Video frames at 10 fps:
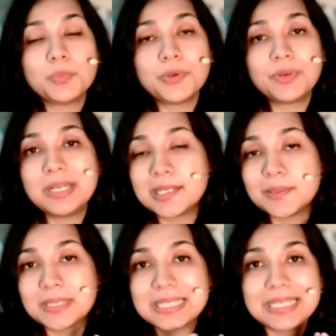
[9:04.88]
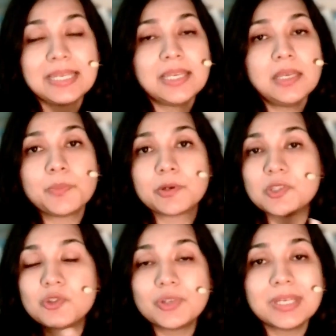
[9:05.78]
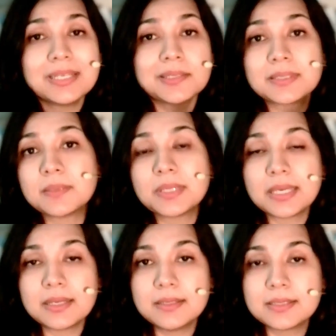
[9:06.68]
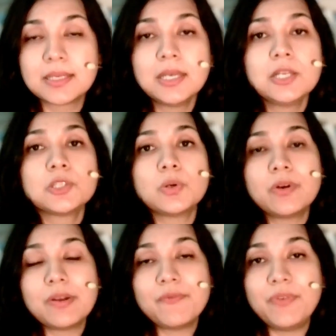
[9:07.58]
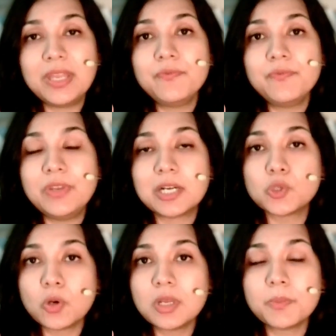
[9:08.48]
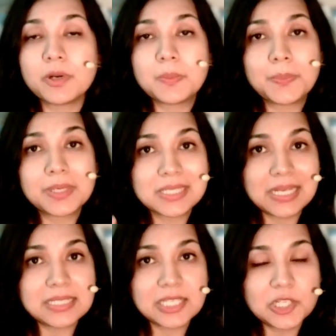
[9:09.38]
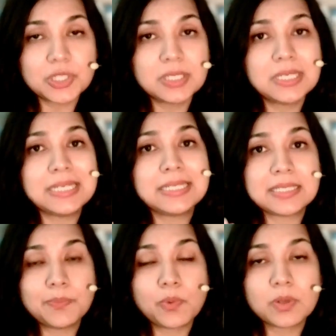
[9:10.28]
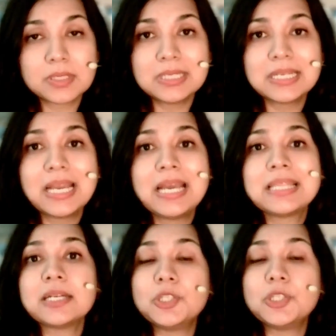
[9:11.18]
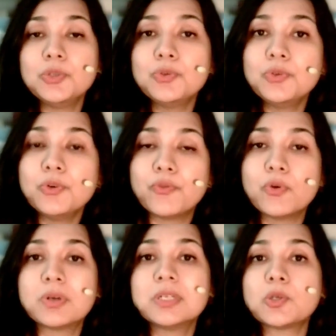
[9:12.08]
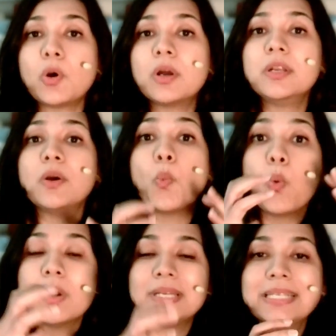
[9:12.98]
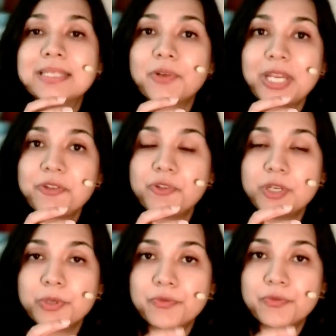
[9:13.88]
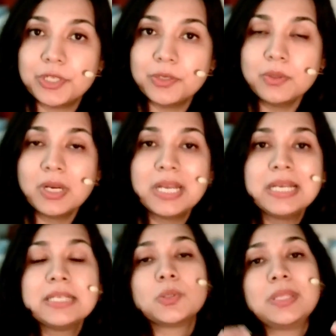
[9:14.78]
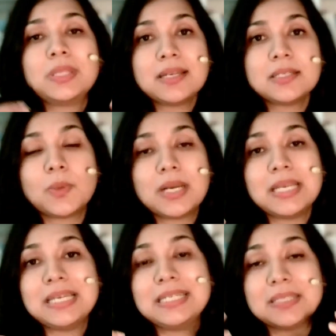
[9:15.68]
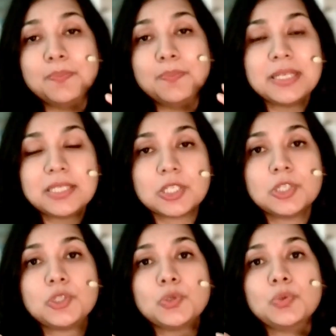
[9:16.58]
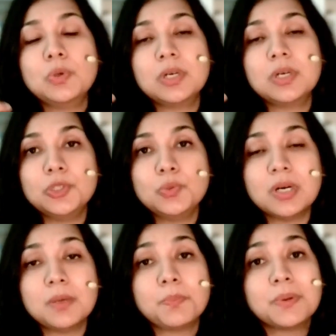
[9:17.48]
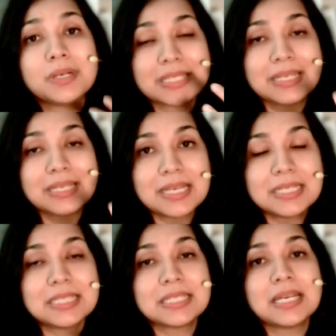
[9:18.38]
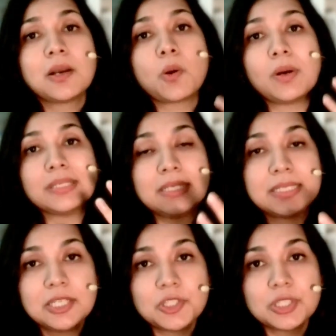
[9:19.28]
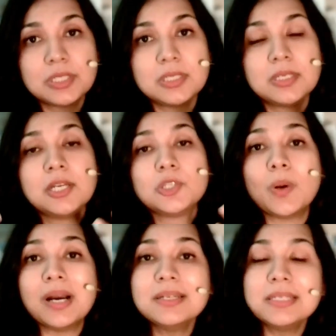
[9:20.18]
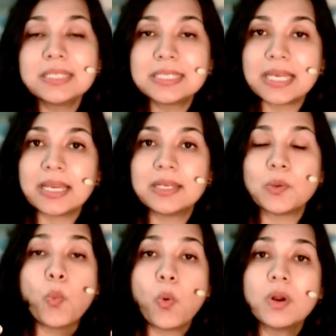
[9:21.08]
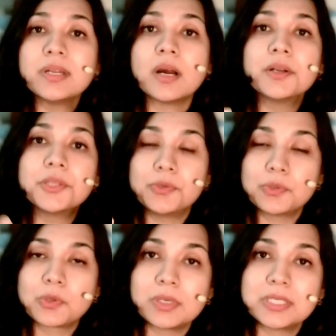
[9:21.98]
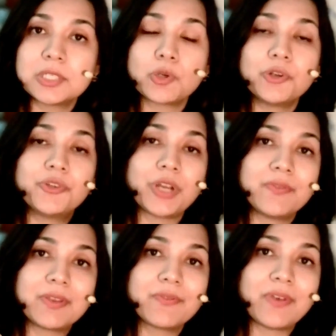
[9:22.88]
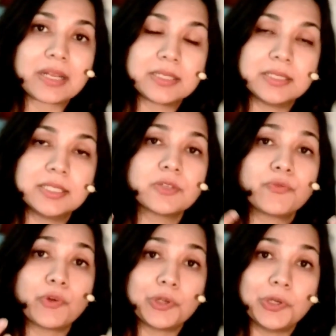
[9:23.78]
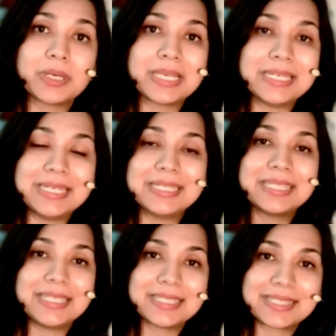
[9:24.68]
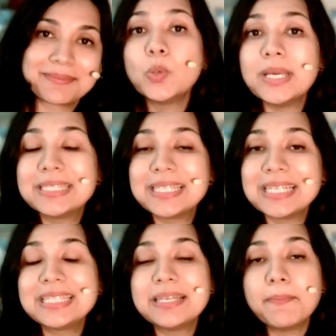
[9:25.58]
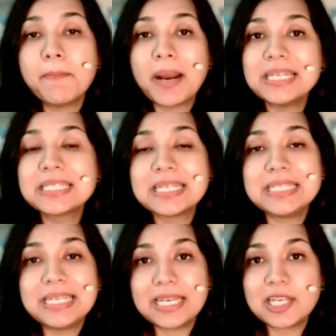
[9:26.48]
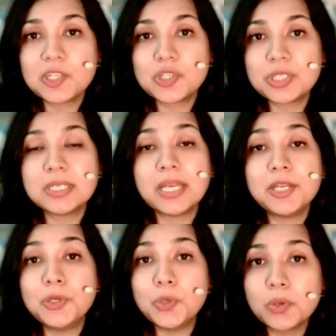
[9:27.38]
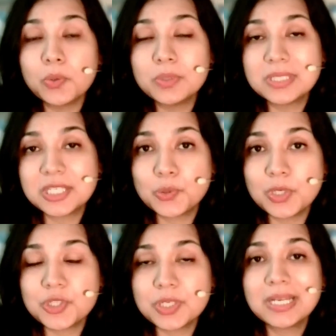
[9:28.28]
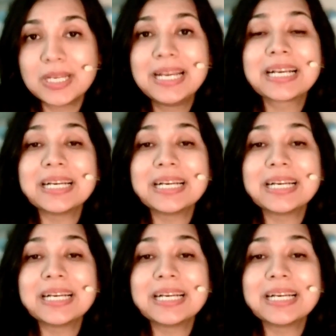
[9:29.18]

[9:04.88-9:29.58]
could be related to sleep or stress or something else. So when we are talking about personalization, it is important that you focus on what is the right treatment for you. So that is why it is best to do a personalized consultation to understand what are the root causes or driving factors for your kidney disease. To assess the mind-kidney connection in your own situation,